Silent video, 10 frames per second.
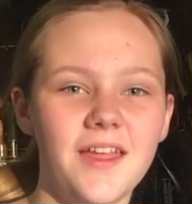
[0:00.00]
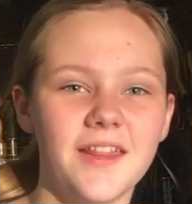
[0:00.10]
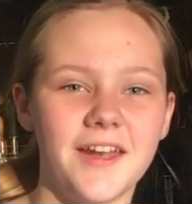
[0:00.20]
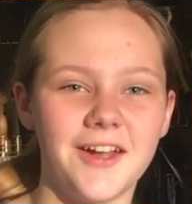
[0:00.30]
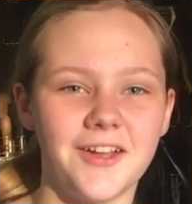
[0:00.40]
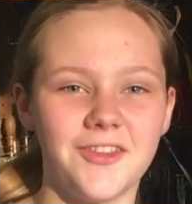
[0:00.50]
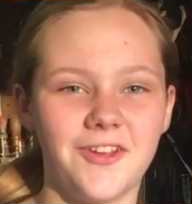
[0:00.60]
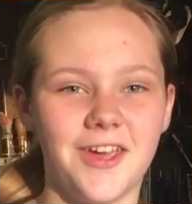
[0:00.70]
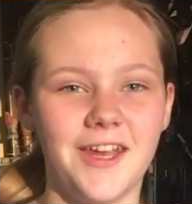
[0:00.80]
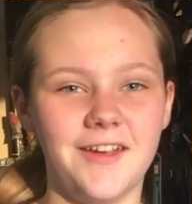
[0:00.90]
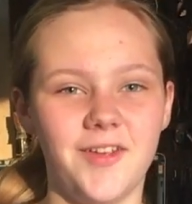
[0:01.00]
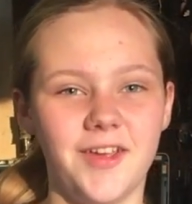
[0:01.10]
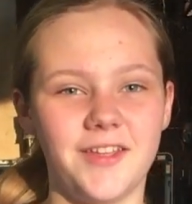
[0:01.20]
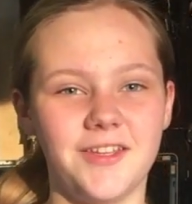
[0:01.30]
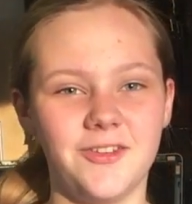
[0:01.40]
Then I got the great
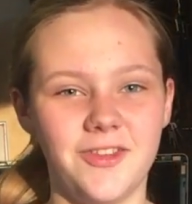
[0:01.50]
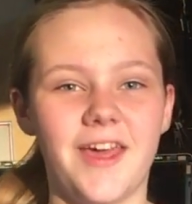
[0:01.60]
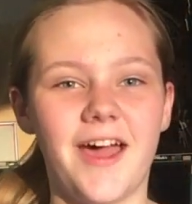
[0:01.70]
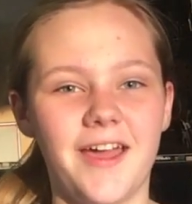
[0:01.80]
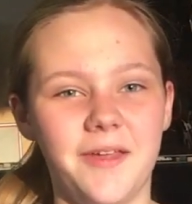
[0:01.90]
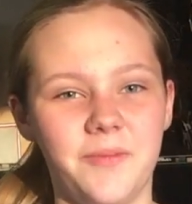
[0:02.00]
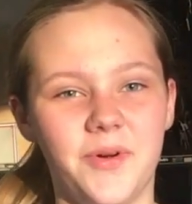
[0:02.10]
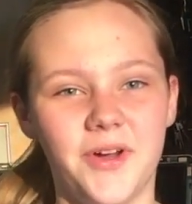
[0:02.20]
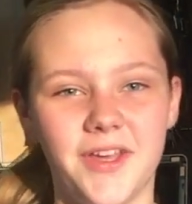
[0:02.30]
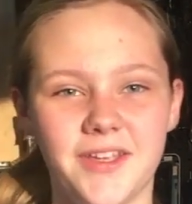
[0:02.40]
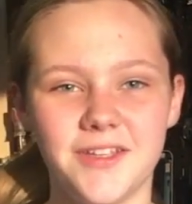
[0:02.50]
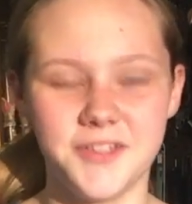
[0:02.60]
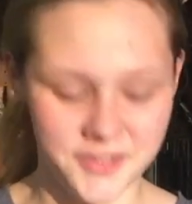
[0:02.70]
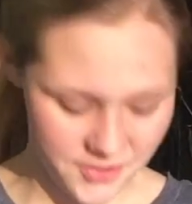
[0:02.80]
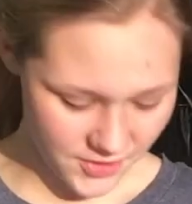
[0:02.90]
idea to do that and put
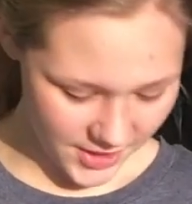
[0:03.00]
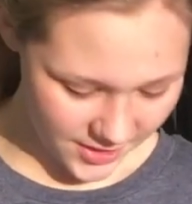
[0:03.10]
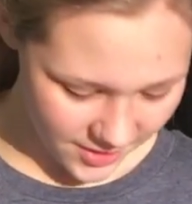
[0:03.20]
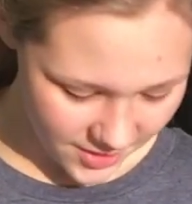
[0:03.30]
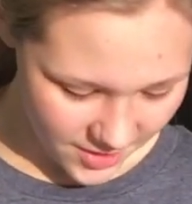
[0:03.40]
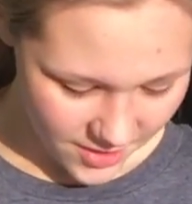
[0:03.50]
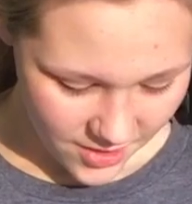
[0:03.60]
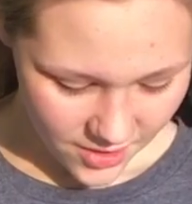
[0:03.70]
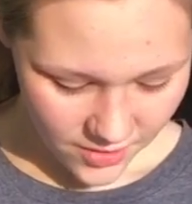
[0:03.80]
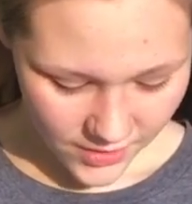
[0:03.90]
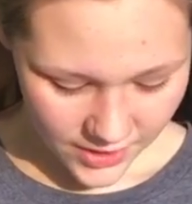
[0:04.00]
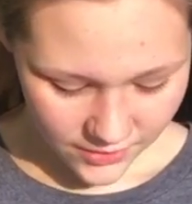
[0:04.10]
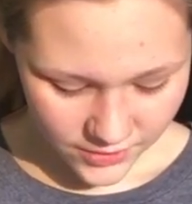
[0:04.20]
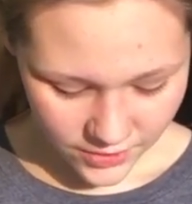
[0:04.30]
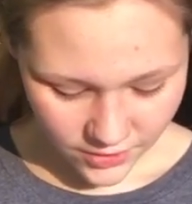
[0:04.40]
string
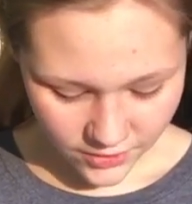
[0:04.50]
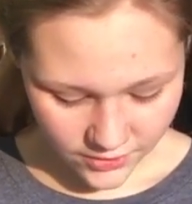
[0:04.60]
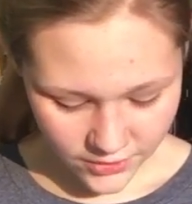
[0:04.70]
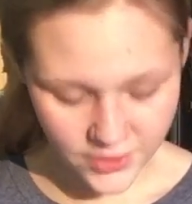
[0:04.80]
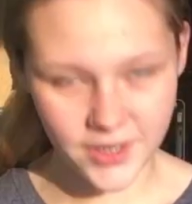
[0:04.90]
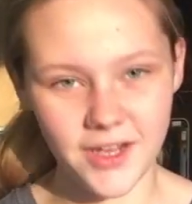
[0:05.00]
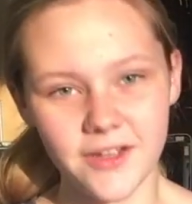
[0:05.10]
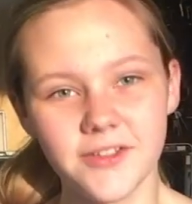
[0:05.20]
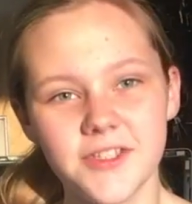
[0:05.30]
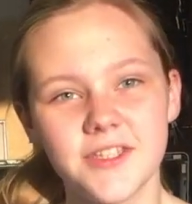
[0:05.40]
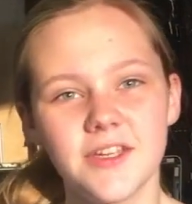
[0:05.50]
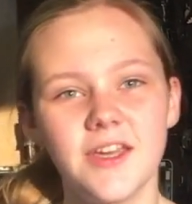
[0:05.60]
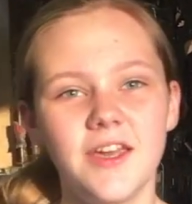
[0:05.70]
around all the nails.